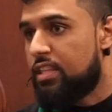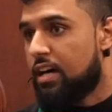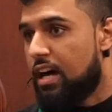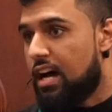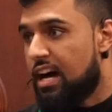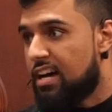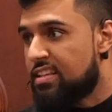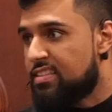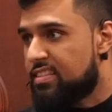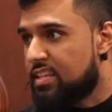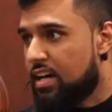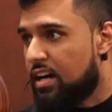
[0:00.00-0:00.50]
the
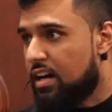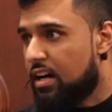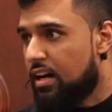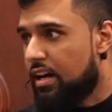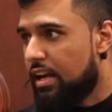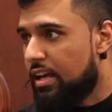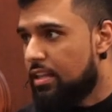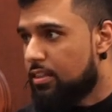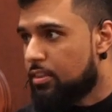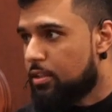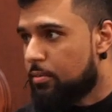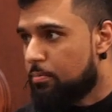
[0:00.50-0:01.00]

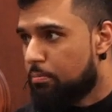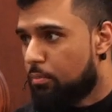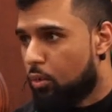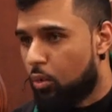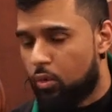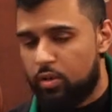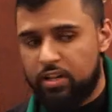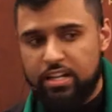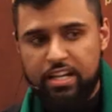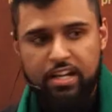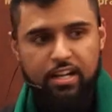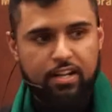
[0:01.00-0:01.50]
Azan and the
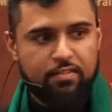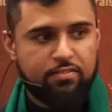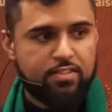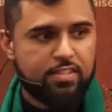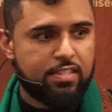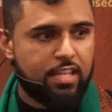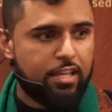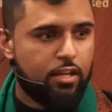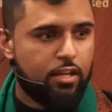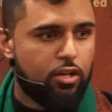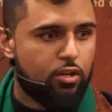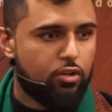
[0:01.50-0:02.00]
mourning of
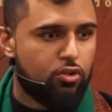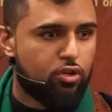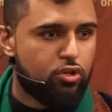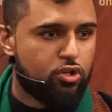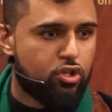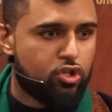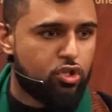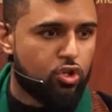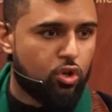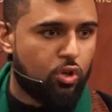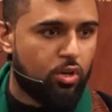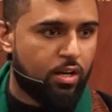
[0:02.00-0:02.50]
Sayyid
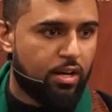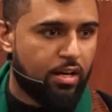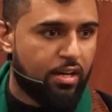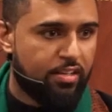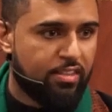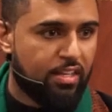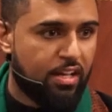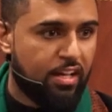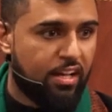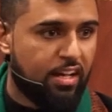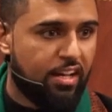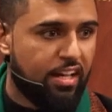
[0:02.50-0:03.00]

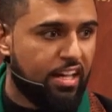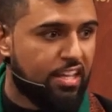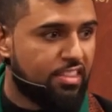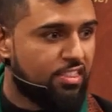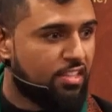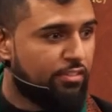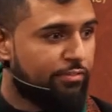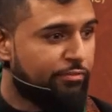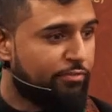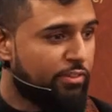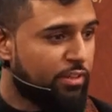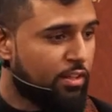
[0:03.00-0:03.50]
al-Shuhada and the